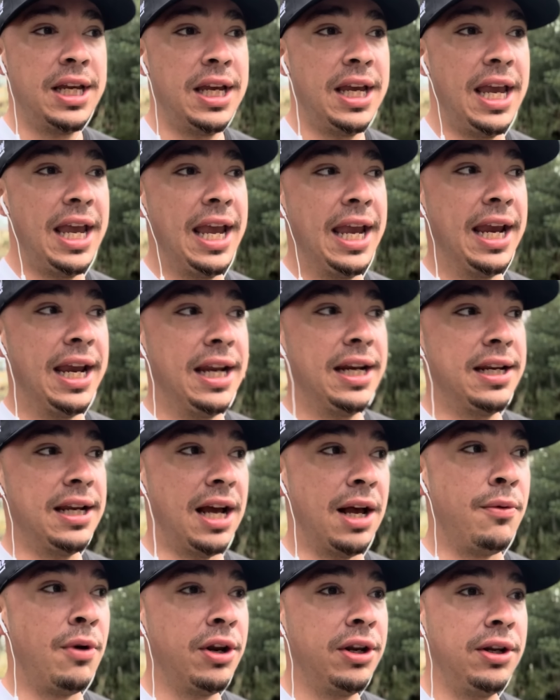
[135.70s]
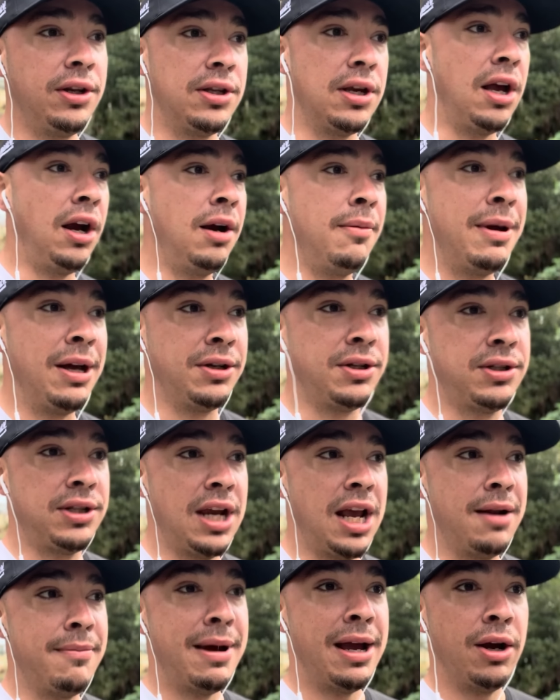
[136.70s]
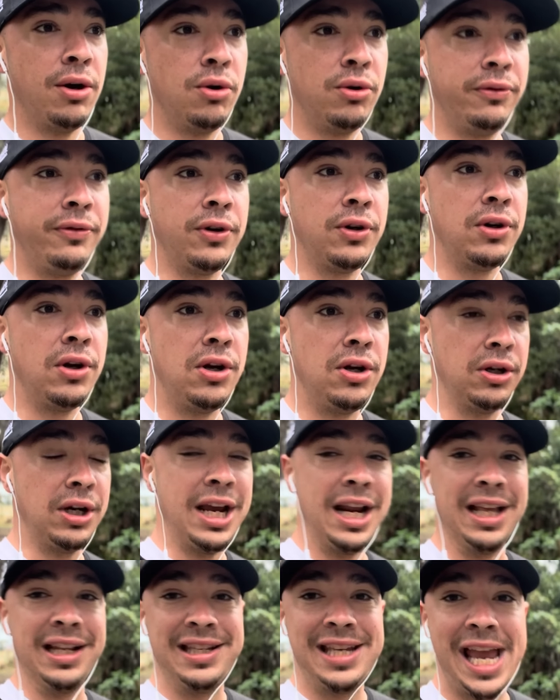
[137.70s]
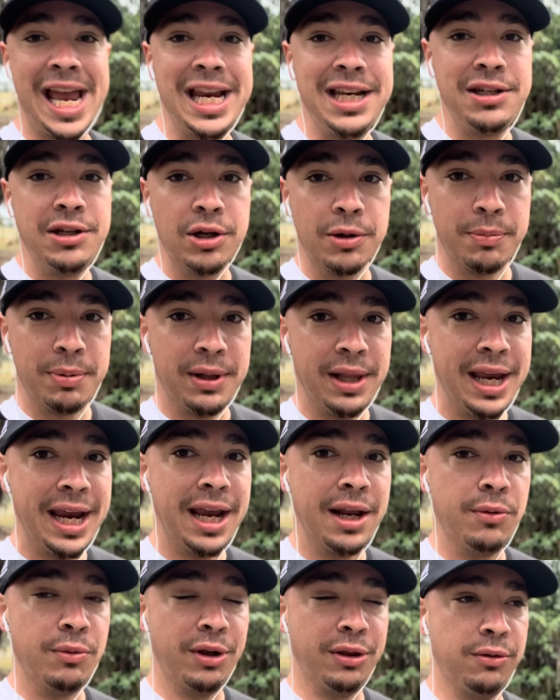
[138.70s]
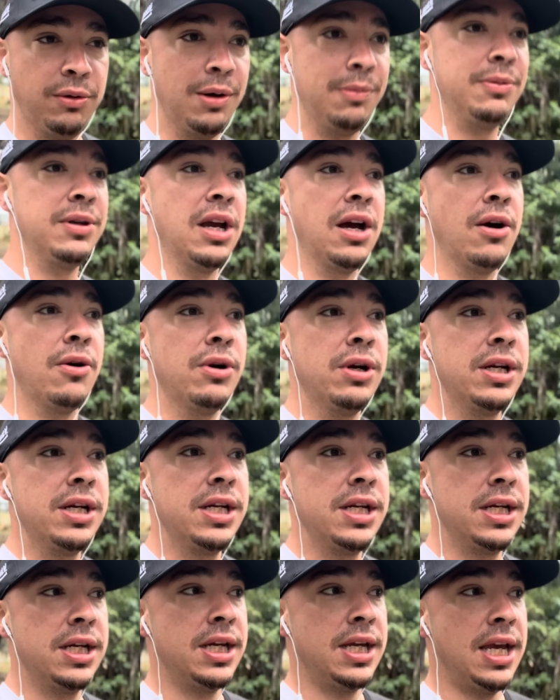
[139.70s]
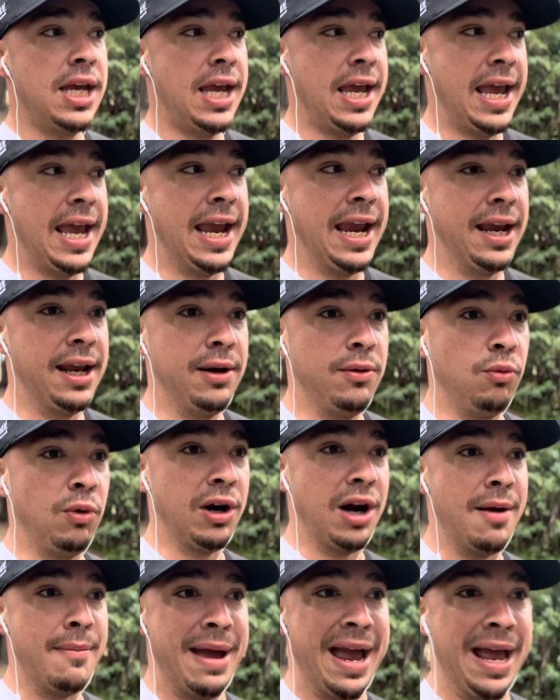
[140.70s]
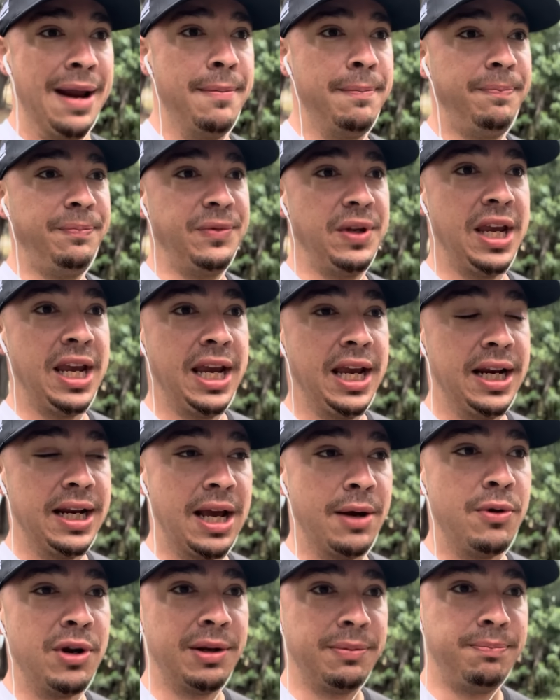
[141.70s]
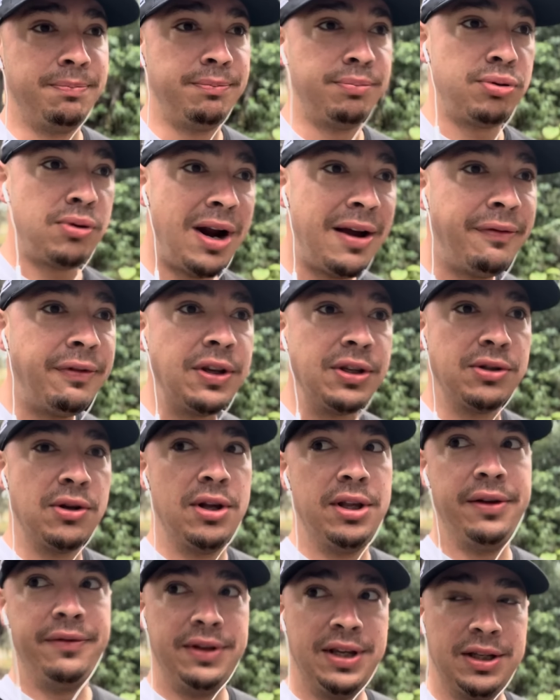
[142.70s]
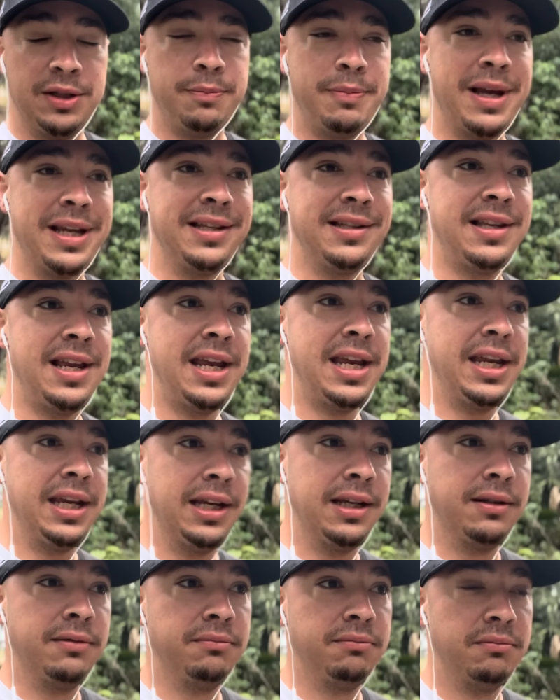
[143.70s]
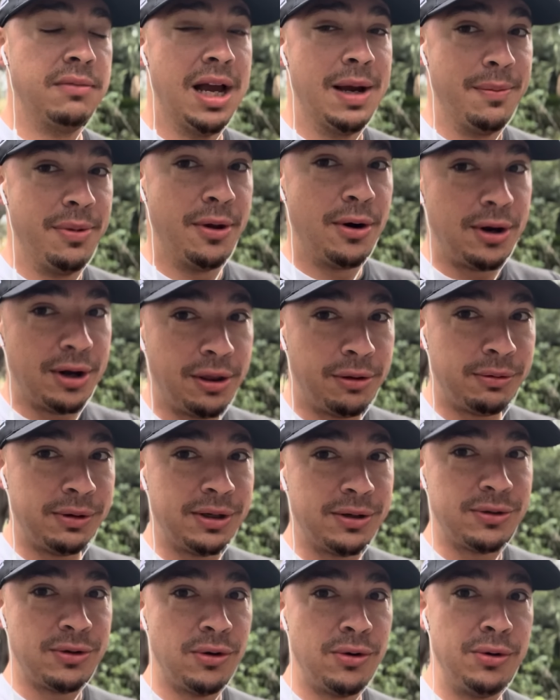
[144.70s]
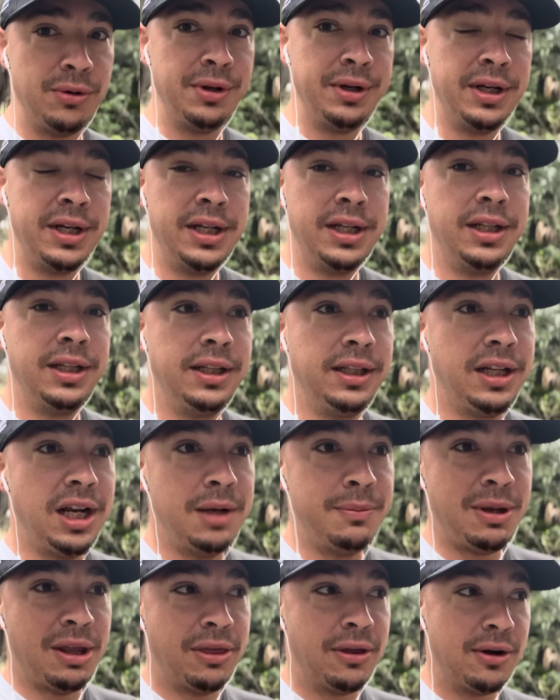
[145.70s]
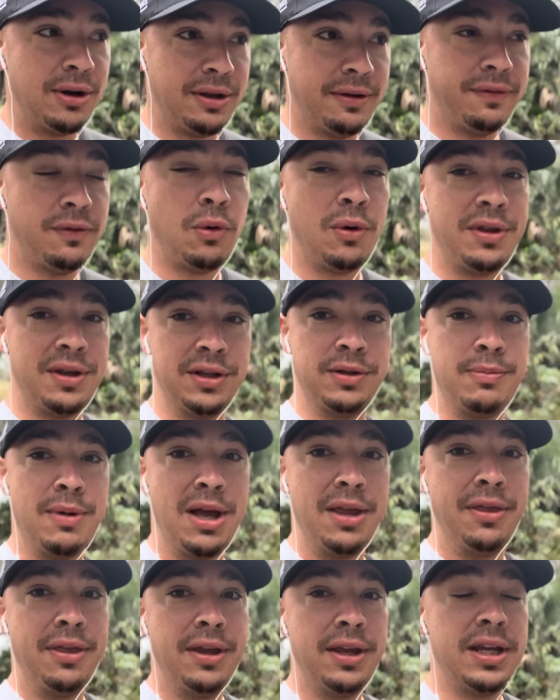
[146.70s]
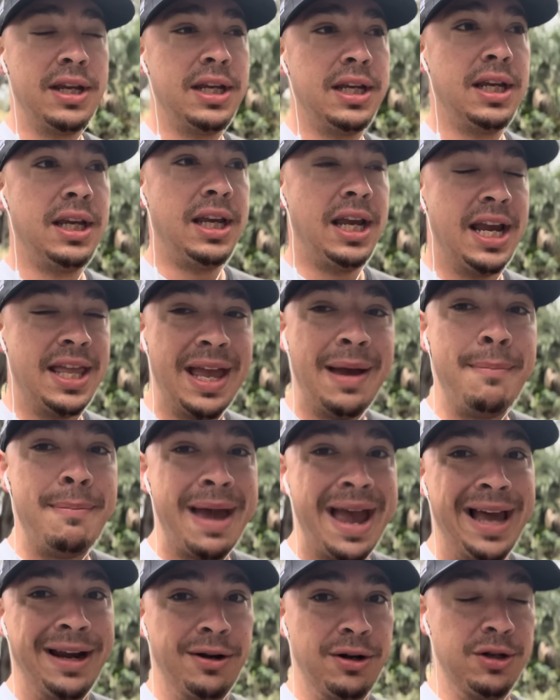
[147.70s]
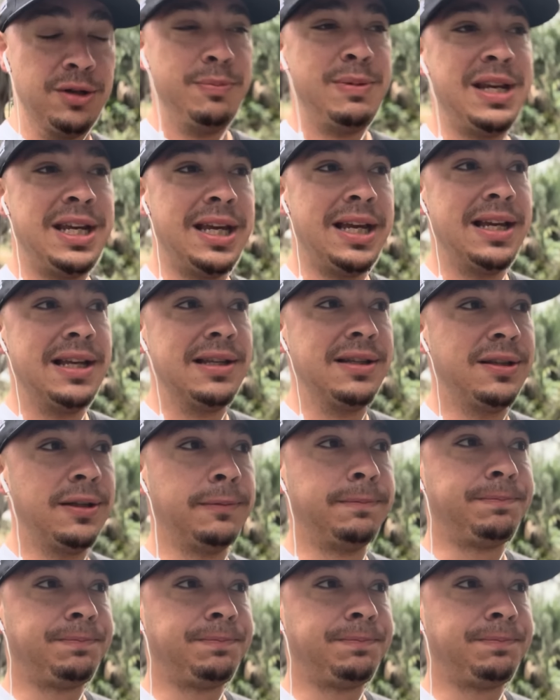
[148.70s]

And I wanted to talk about just kind of my overall kind of 10-year plan with crypto and where I'm at. And I want to preface all of this by saying, I'm 33 years old, going to be 34 this month, and that matters because